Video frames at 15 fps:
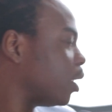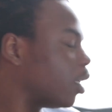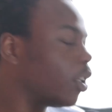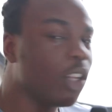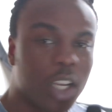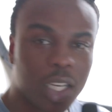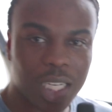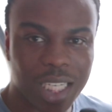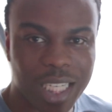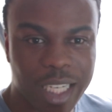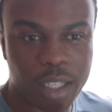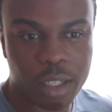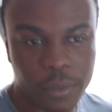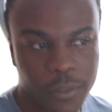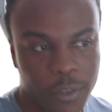luckily
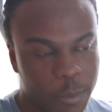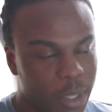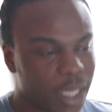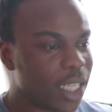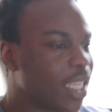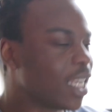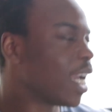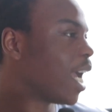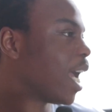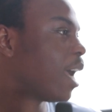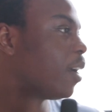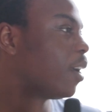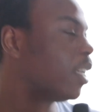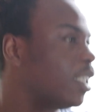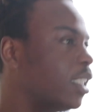enough for me,
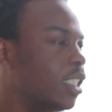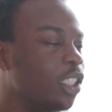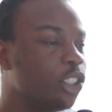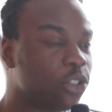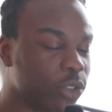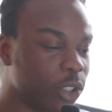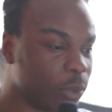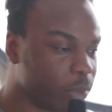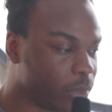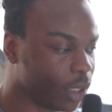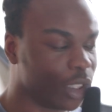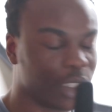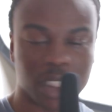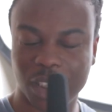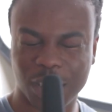this room
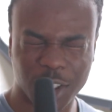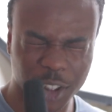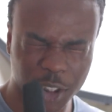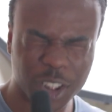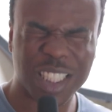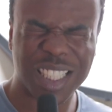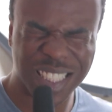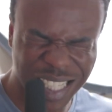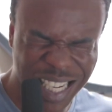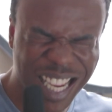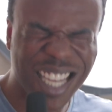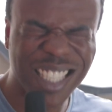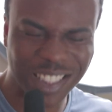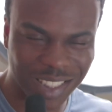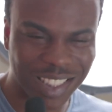
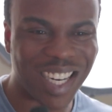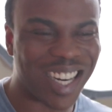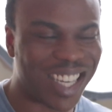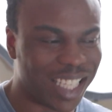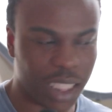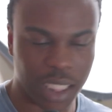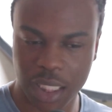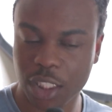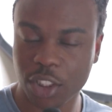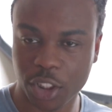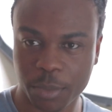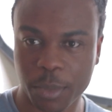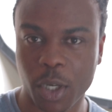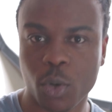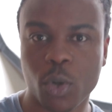is tiny. It's
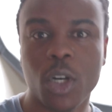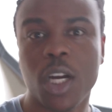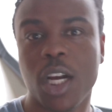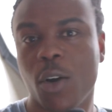small.